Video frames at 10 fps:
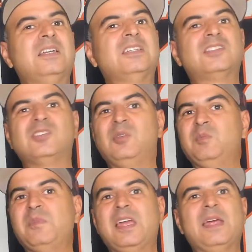So,
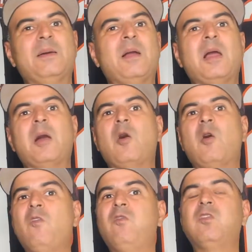man,
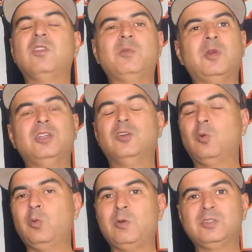hopefully, you know,
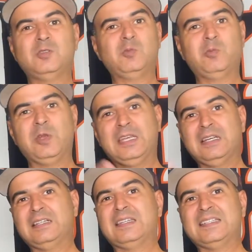we're
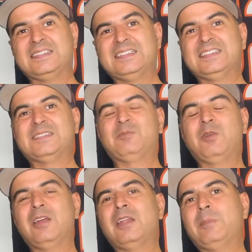
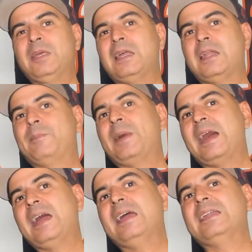going to be on a
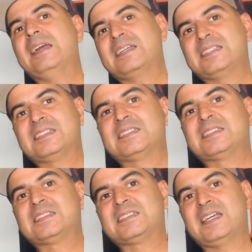bye
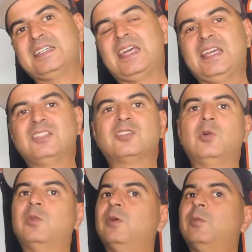next Sunday. So,
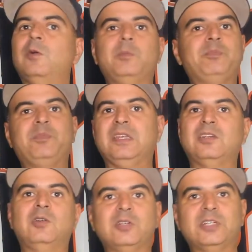there will be
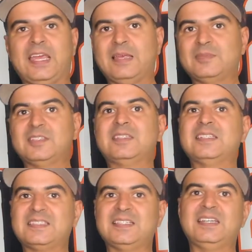no games
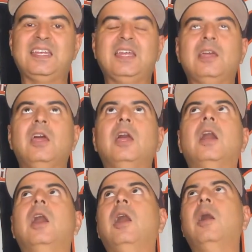this Sunday.
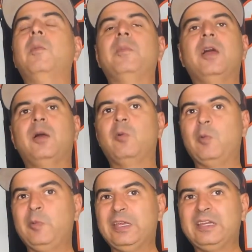When
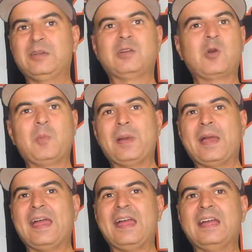we go
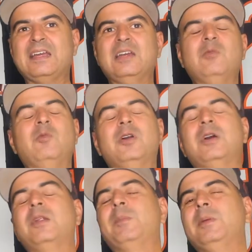back, we're
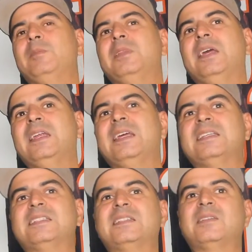going to be playing
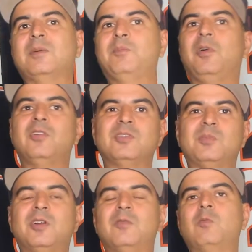against the
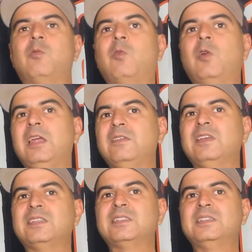Baltimore
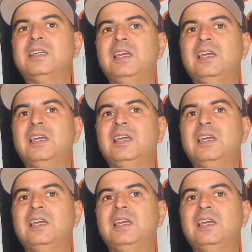Ravens.